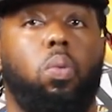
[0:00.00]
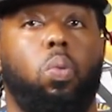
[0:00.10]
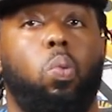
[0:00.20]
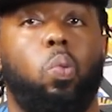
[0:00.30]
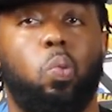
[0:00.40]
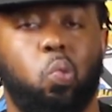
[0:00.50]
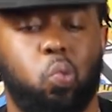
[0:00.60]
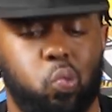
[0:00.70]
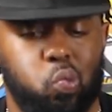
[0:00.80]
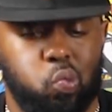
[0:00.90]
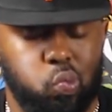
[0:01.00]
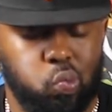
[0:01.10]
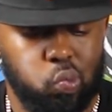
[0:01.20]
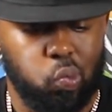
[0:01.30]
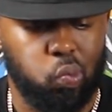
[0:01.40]

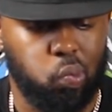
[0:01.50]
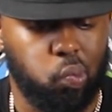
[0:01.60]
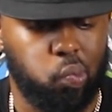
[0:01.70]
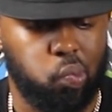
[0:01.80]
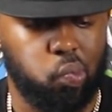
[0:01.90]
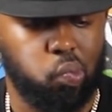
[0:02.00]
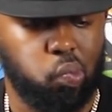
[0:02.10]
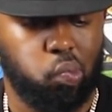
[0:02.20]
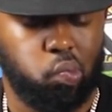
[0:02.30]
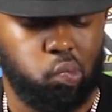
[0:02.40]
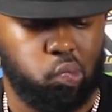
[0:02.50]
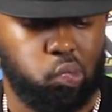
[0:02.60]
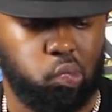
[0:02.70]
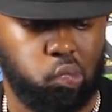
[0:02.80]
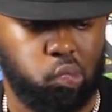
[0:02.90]

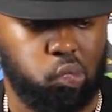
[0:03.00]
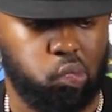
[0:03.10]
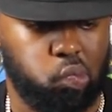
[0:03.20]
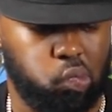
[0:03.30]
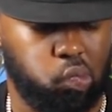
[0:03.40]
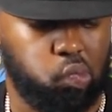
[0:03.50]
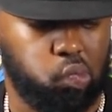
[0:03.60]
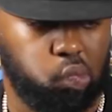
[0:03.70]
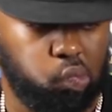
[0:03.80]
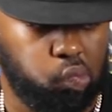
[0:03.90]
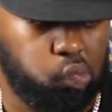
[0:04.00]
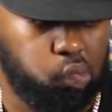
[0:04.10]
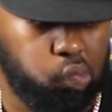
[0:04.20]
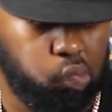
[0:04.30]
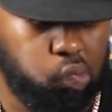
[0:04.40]

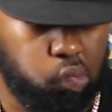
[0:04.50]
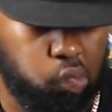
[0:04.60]
This person isn't speaking.